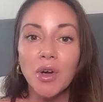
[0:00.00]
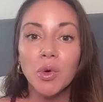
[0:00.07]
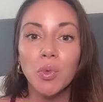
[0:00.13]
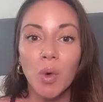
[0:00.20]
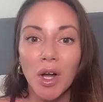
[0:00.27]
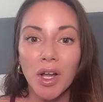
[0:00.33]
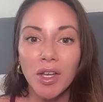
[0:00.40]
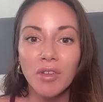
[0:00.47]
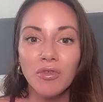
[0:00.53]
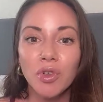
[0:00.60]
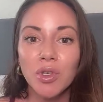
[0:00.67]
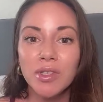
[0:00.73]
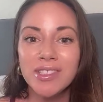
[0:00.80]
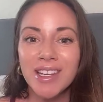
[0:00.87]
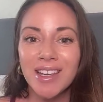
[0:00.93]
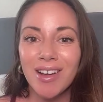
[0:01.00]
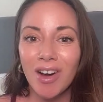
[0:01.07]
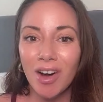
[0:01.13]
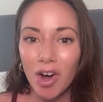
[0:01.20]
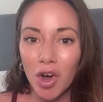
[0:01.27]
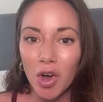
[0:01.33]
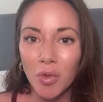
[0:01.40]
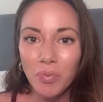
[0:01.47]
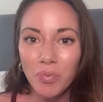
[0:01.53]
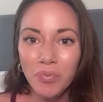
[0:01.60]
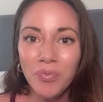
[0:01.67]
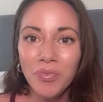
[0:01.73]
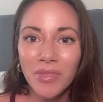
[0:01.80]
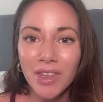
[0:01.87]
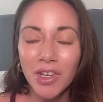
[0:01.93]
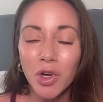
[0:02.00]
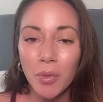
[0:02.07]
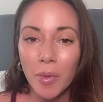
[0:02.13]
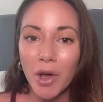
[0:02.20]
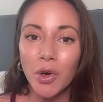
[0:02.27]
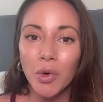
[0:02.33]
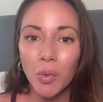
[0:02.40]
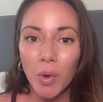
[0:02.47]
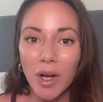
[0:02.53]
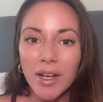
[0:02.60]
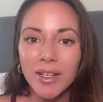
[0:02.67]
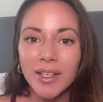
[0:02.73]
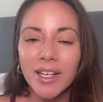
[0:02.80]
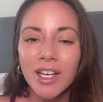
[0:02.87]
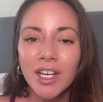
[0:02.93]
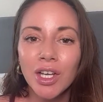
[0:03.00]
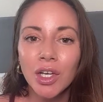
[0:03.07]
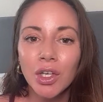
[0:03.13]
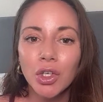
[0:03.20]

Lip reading: no matter what, if you can stay calm no matter what,